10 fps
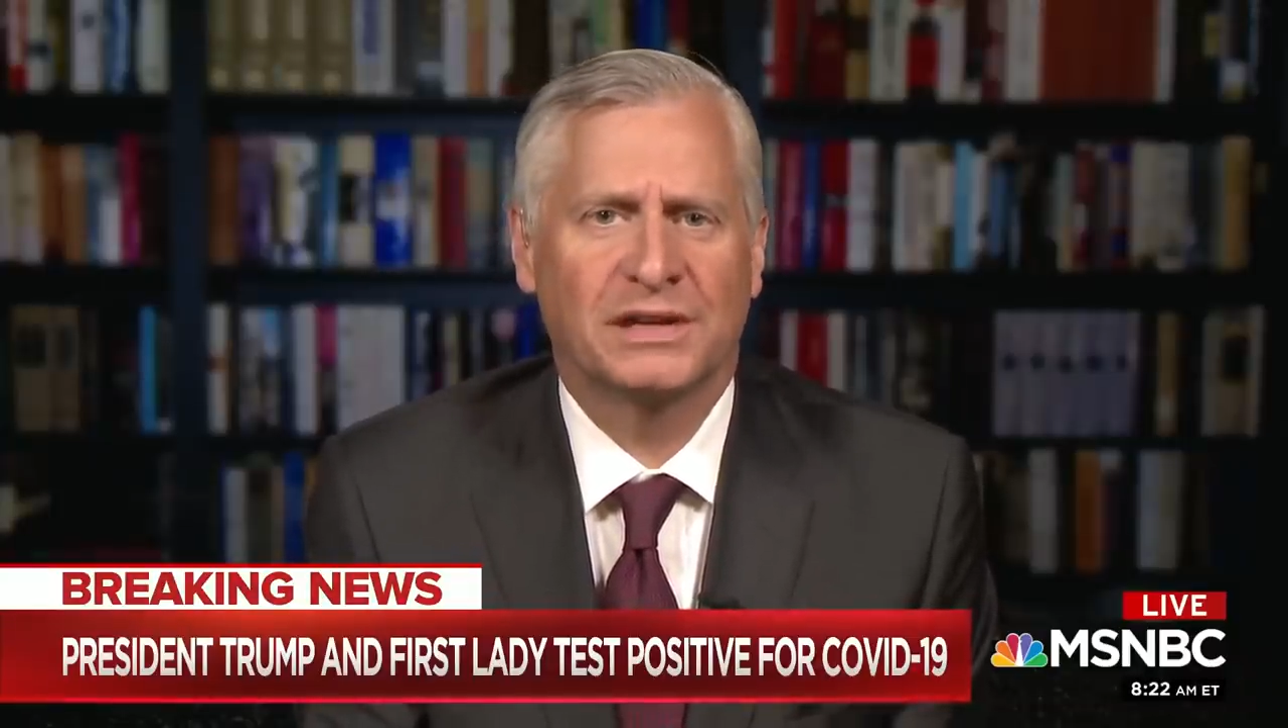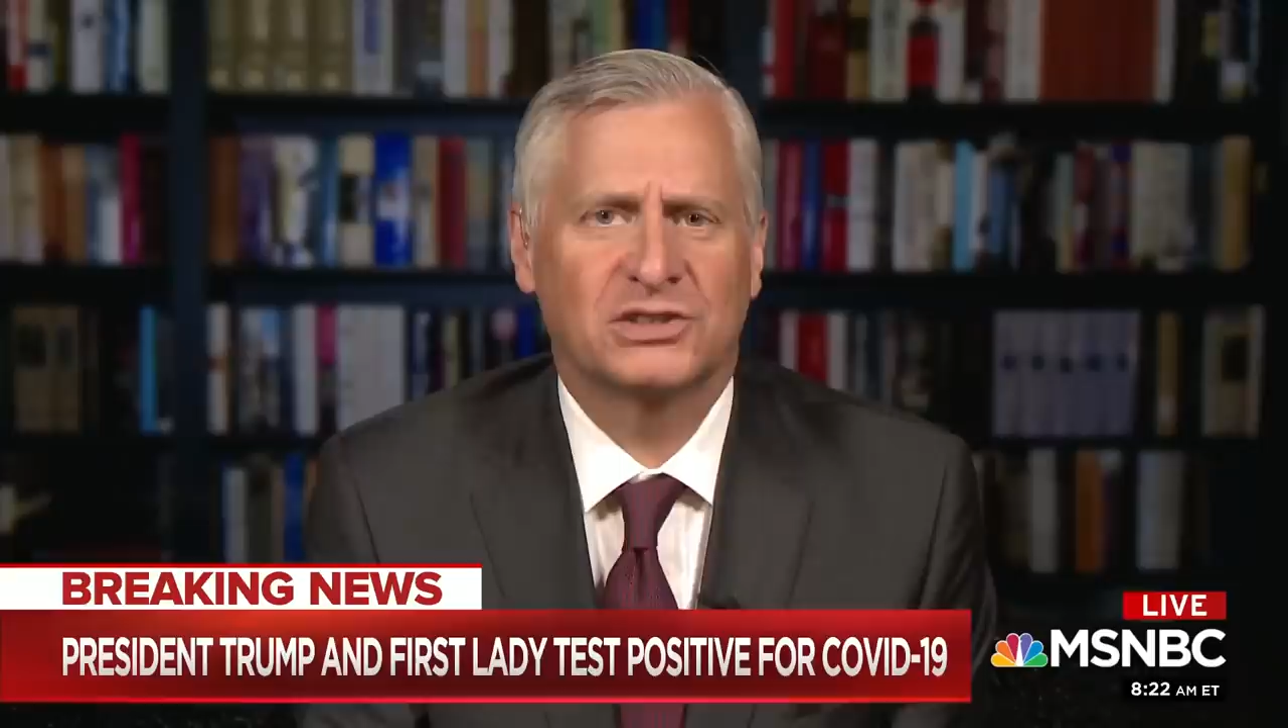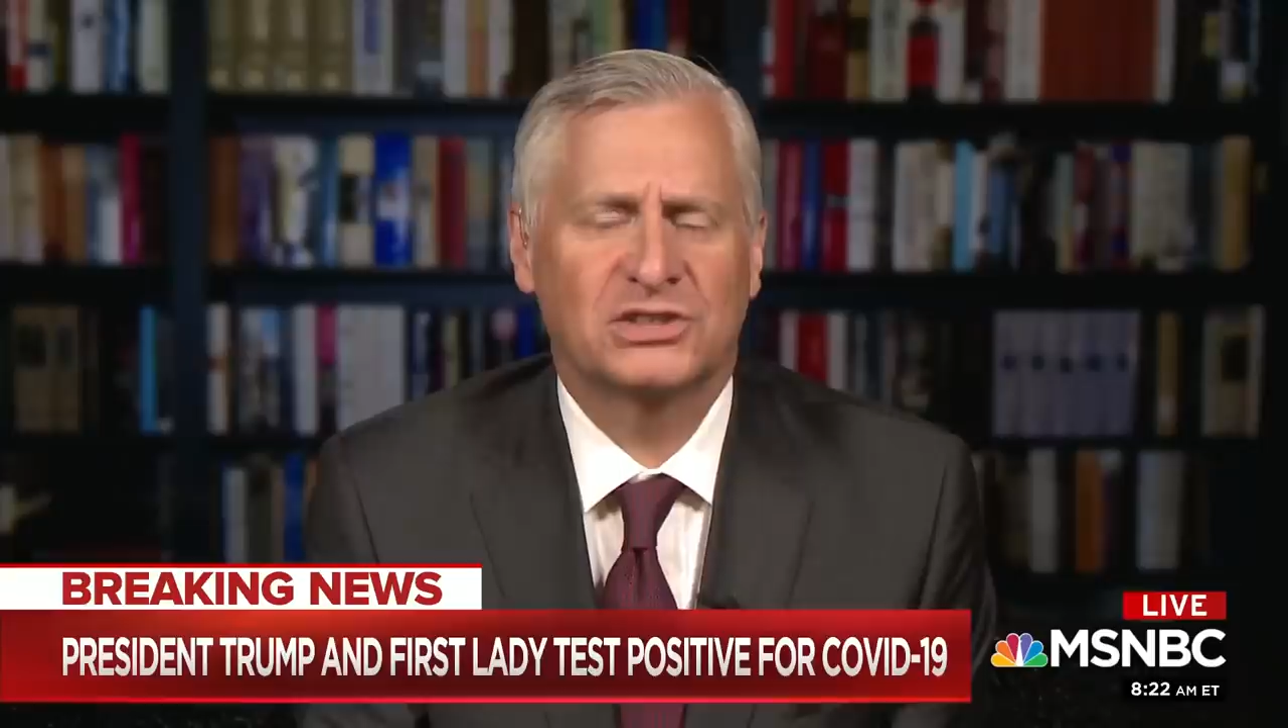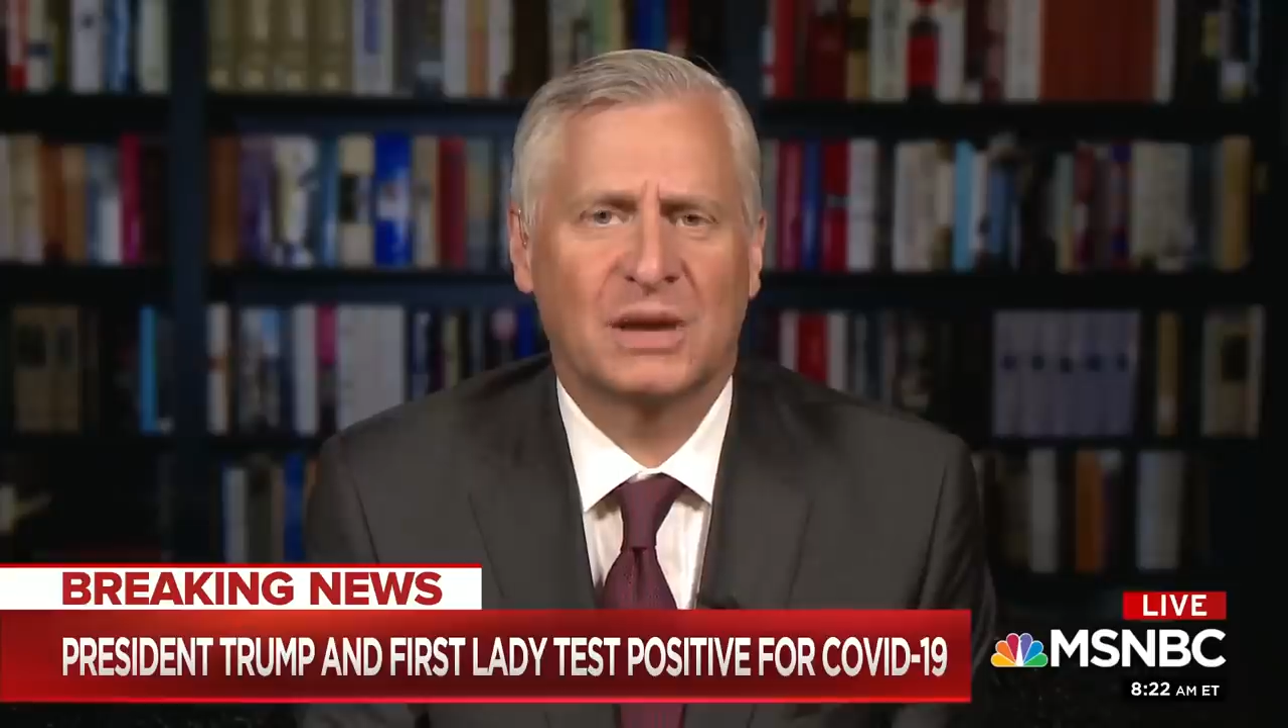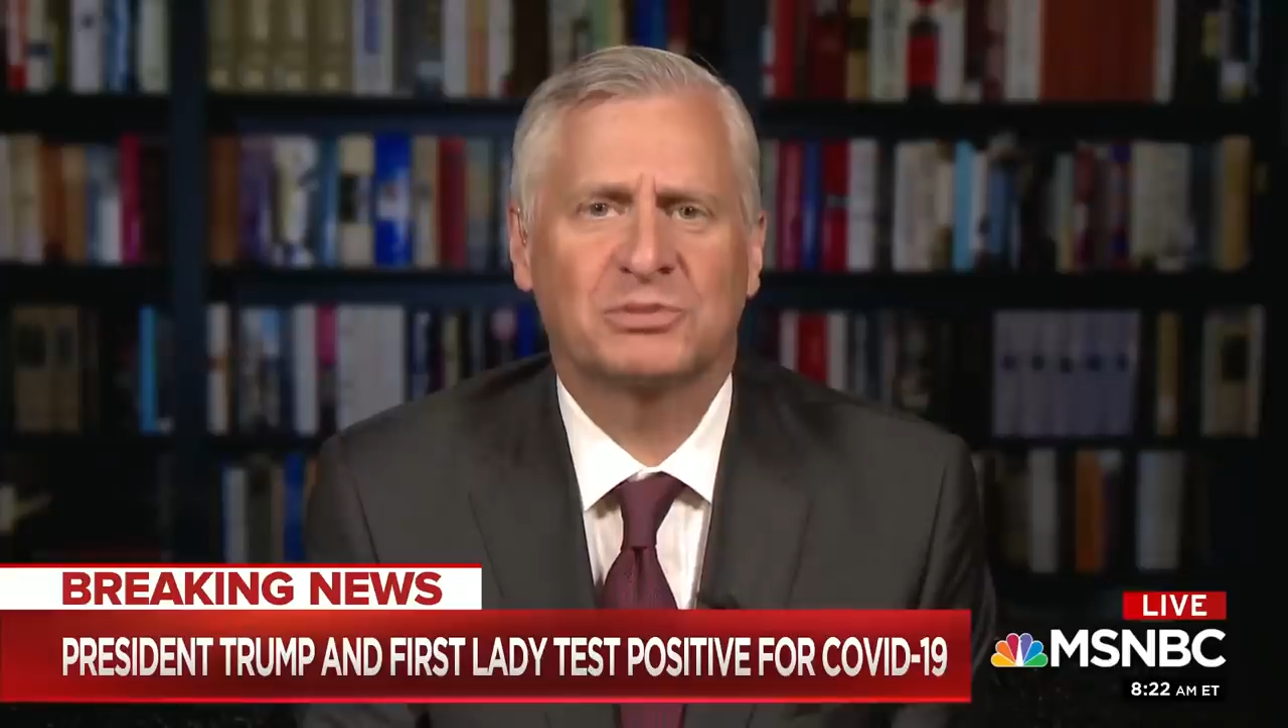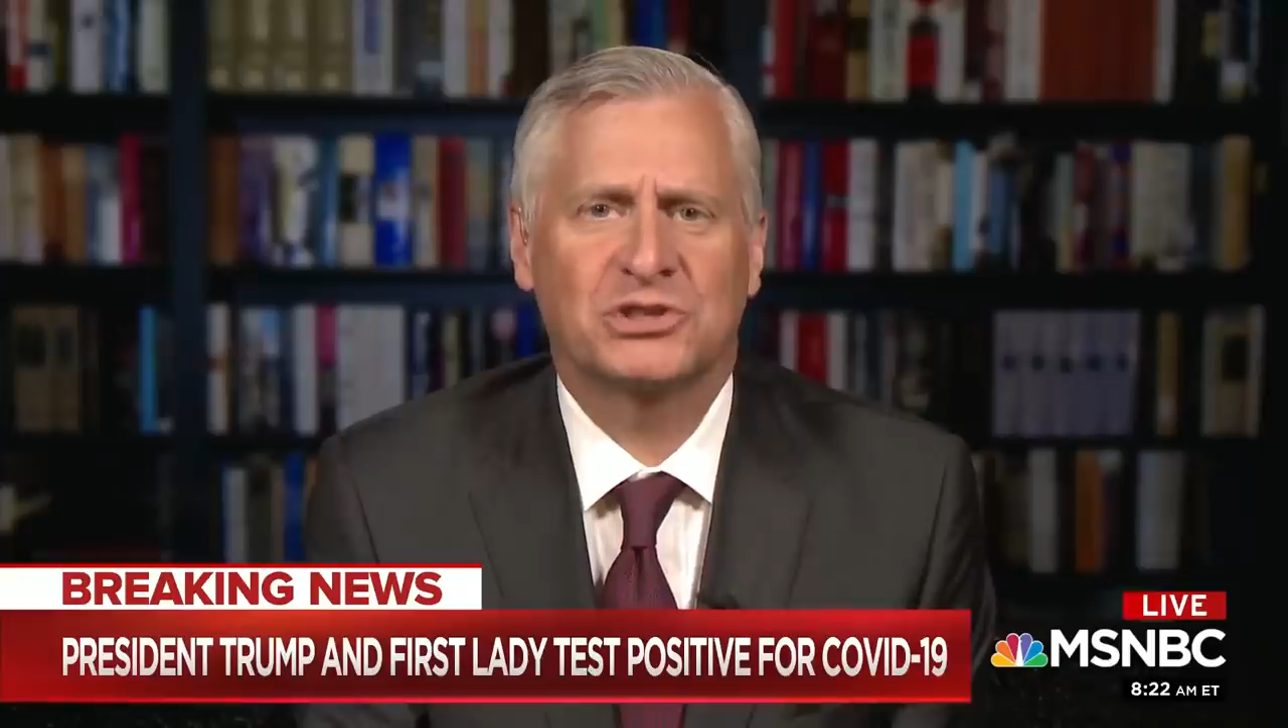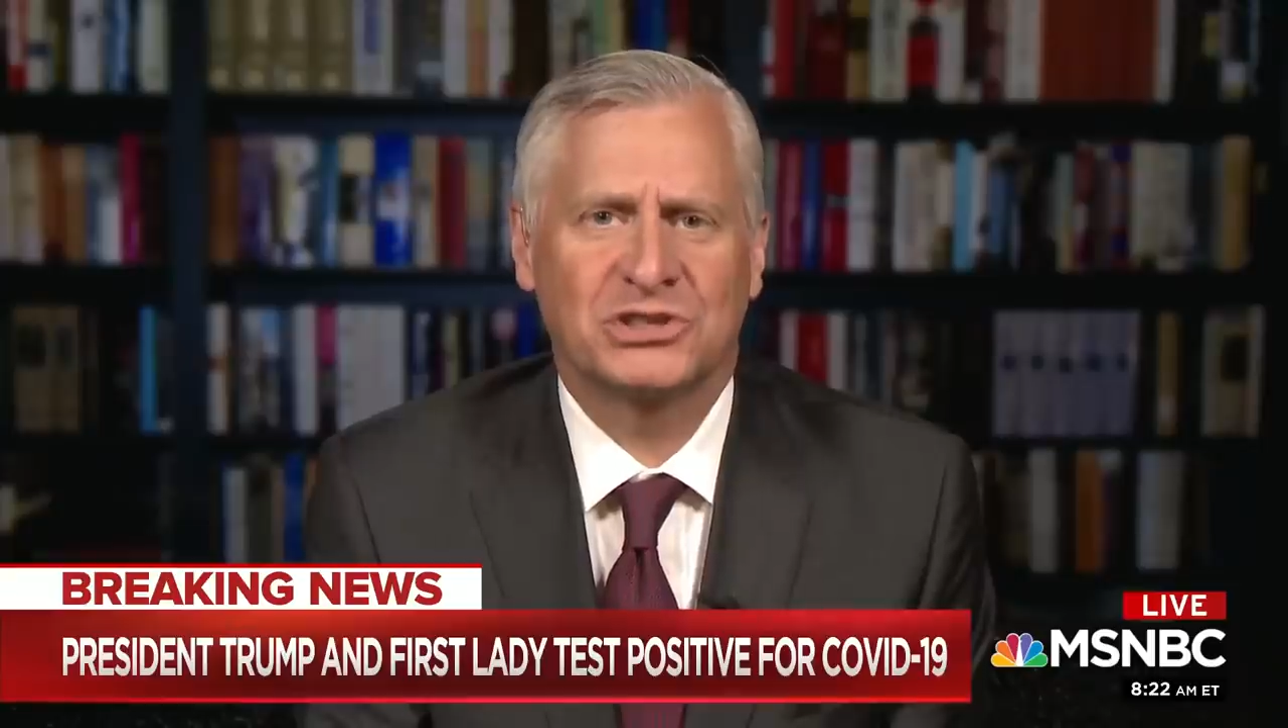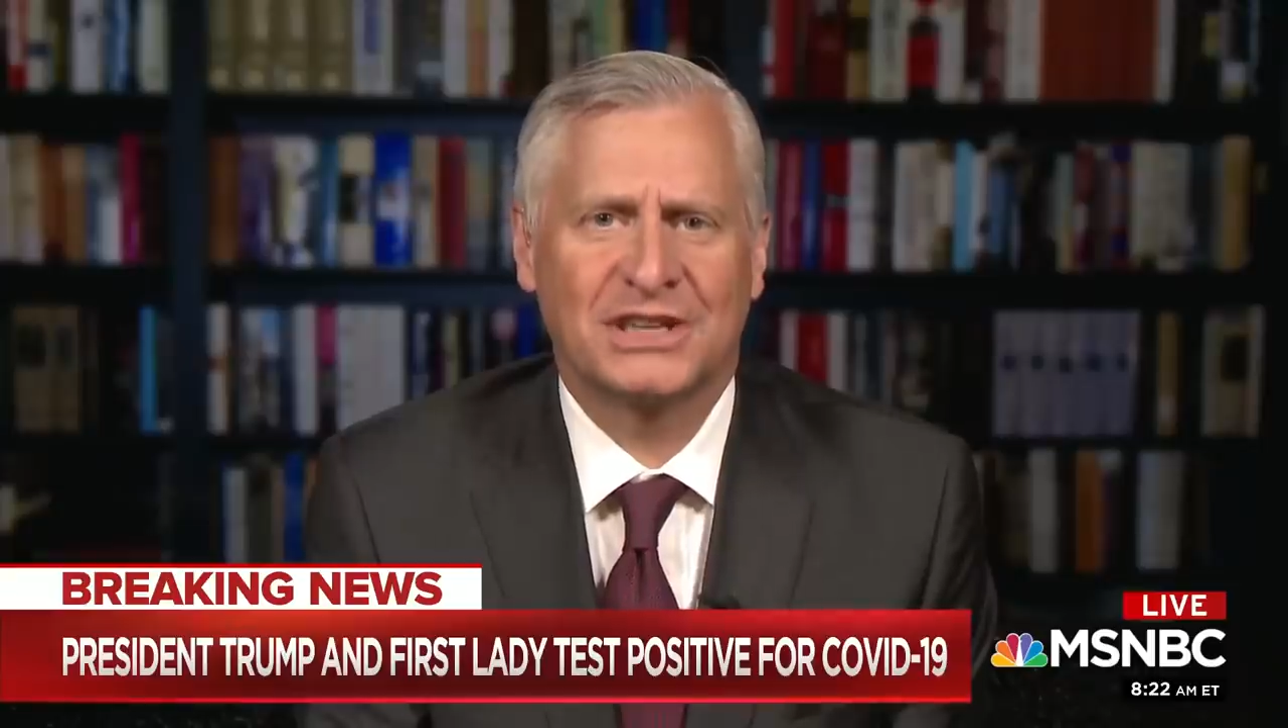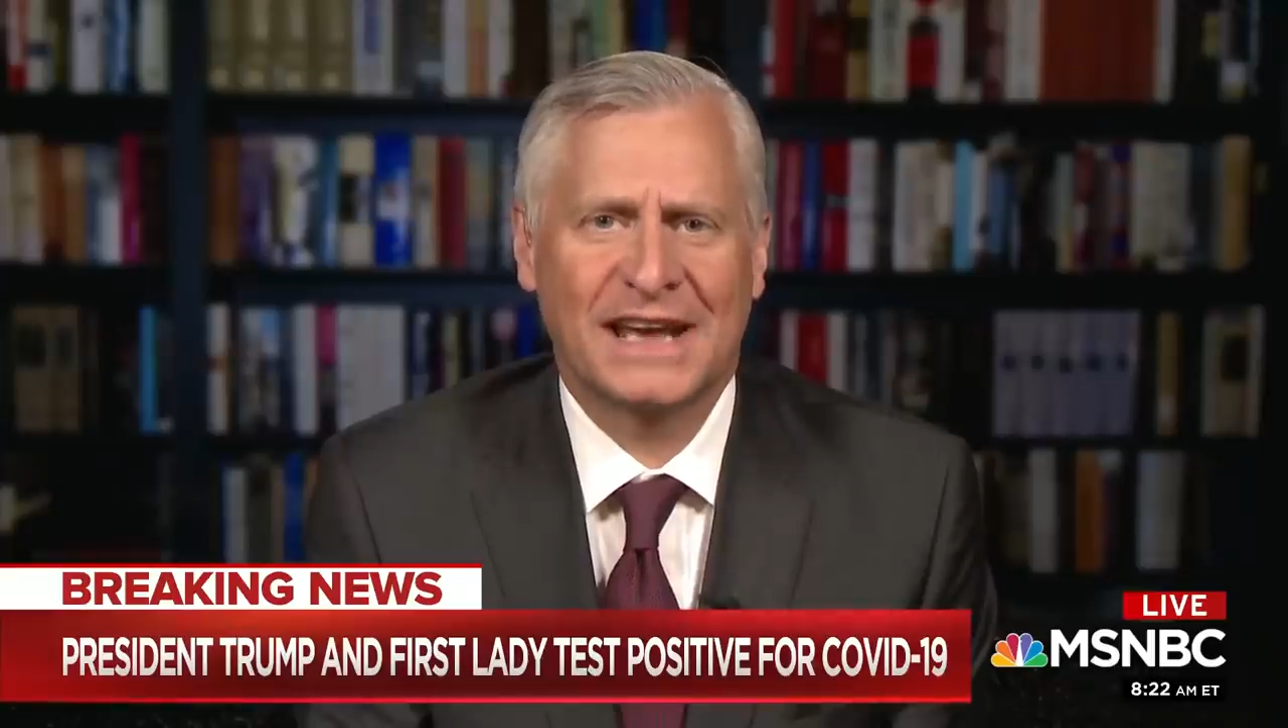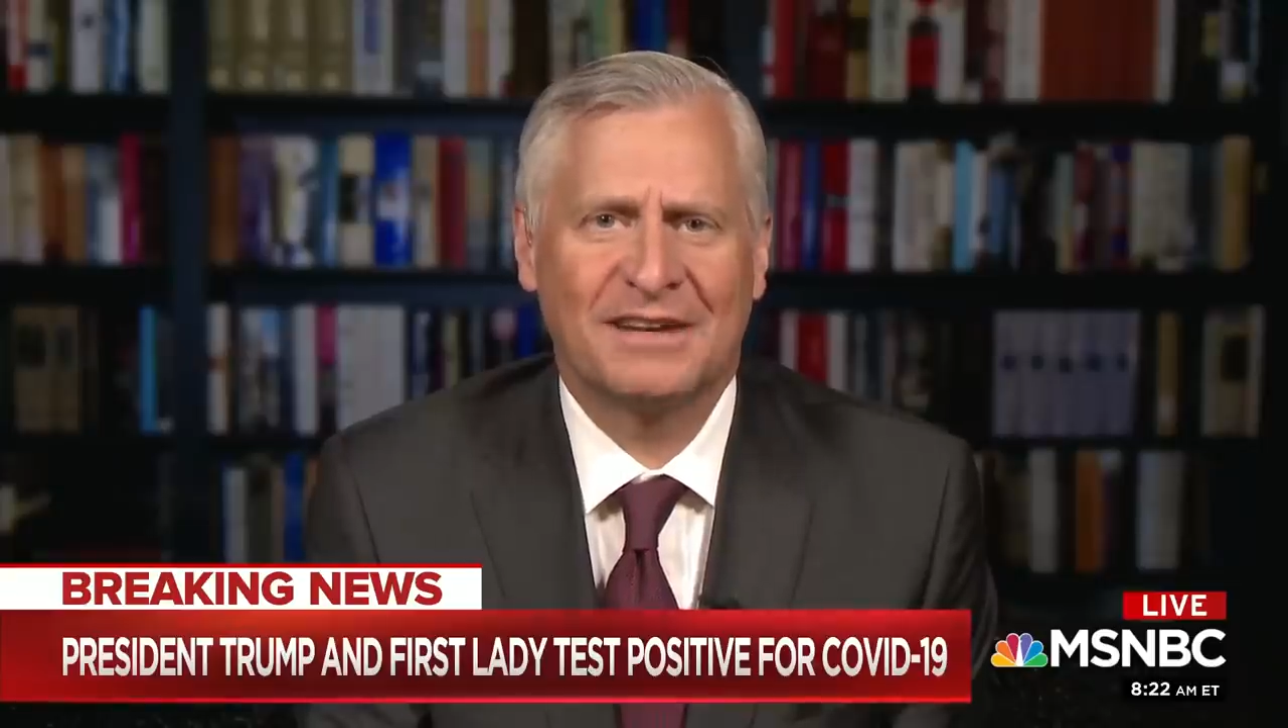
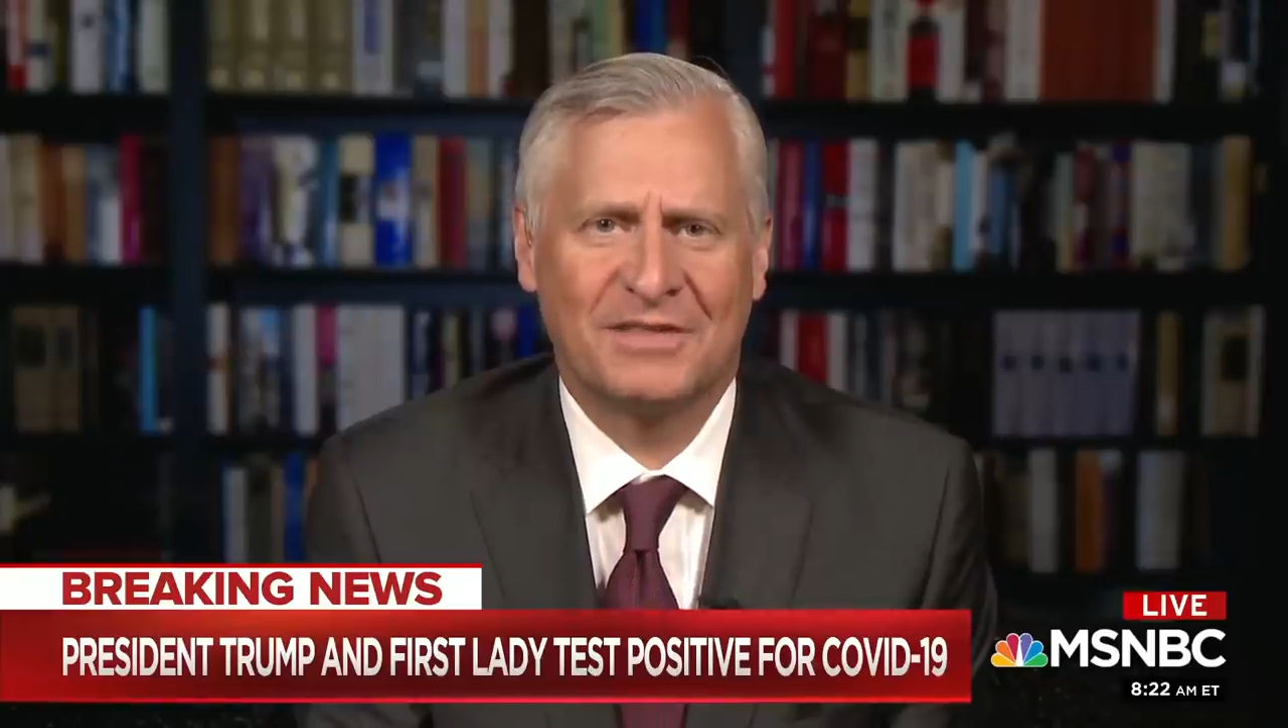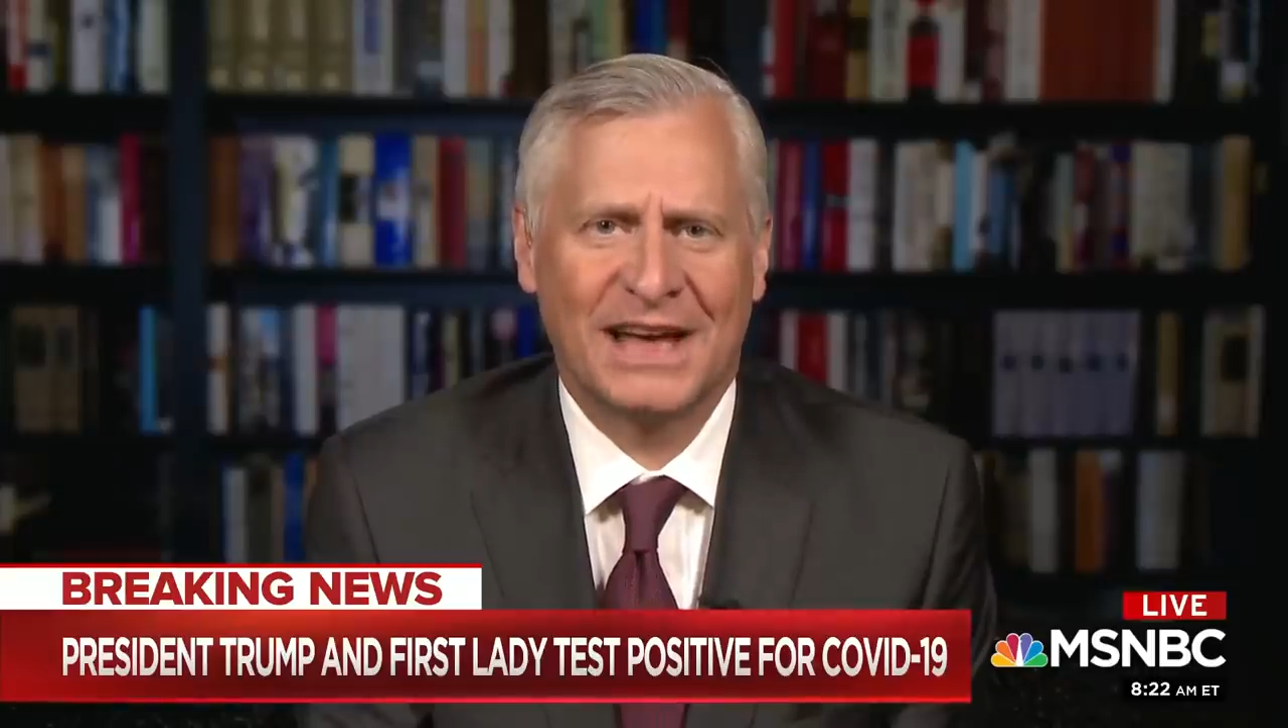exception to have